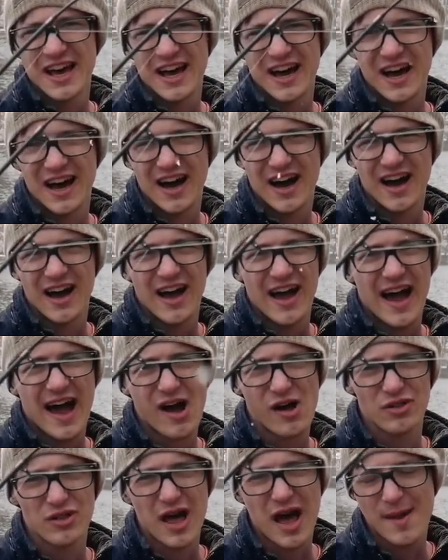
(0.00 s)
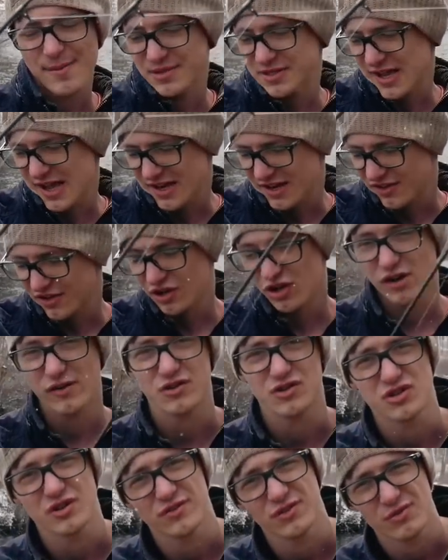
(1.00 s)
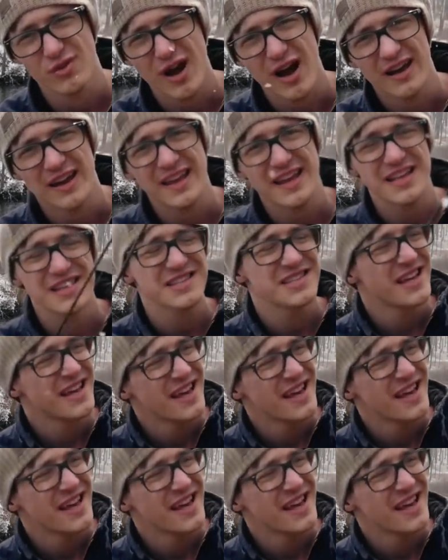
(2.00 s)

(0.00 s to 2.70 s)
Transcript: how lopsided the curvature of the rod is.